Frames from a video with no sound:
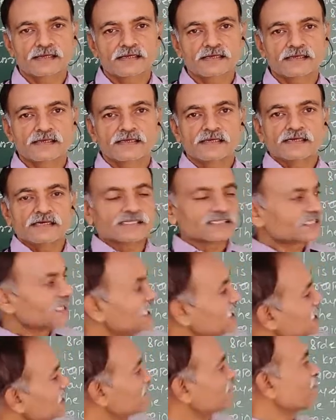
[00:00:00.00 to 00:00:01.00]

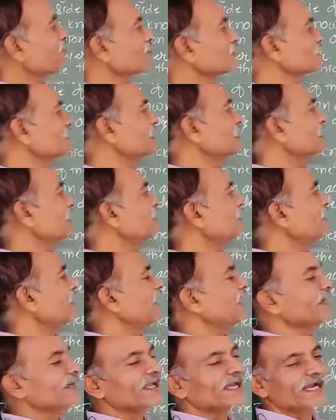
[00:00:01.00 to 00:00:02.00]
This positive and
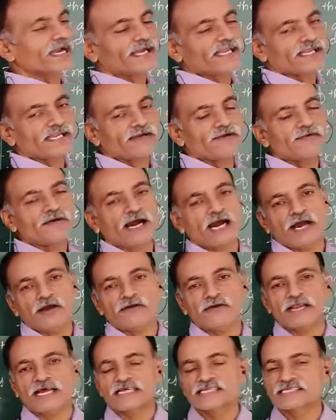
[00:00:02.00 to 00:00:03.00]
negative
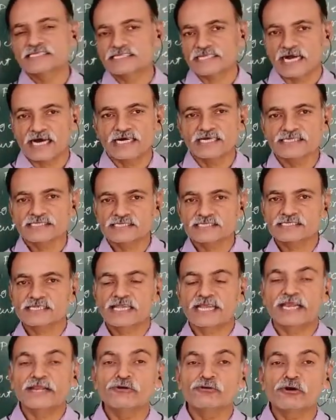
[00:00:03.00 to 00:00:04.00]
ionized charge
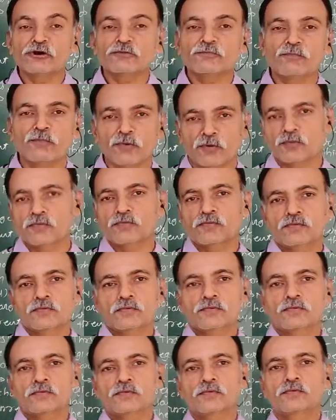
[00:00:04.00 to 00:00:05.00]
cannot move.
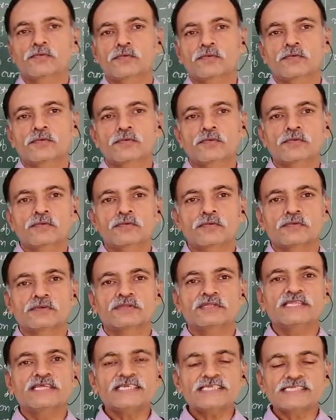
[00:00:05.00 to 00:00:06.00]

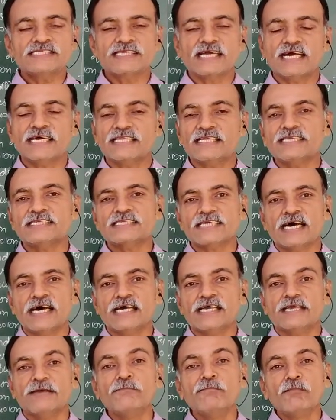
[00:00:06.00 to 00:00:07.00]
These charges are
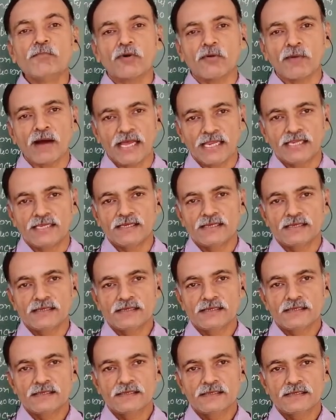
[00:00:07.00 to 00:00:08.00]
immobile.
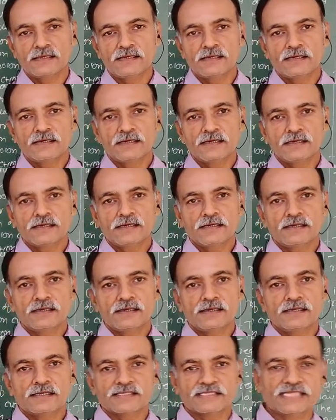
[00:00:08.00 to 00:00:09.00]

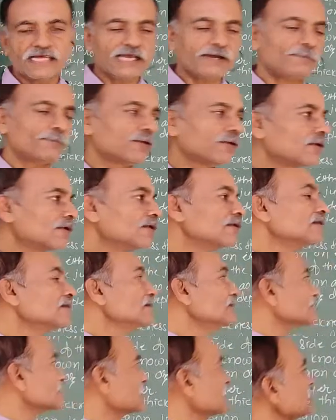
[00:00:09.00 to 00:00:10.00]
Therefore,
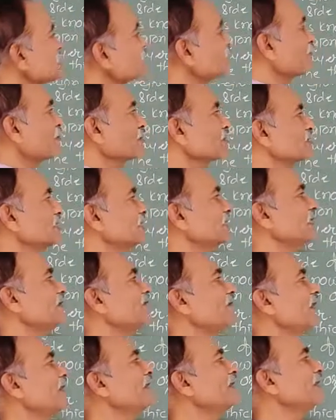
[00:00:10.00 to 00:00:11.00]
these positive
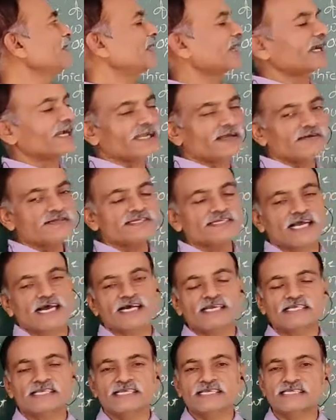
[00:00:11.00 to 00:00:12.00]
and negative
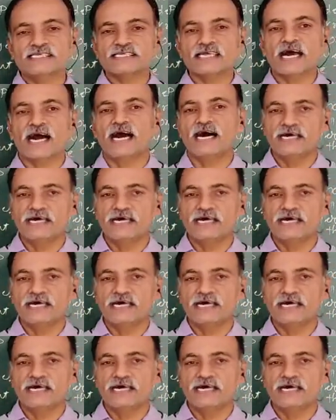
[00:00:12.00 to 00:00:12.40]
charges are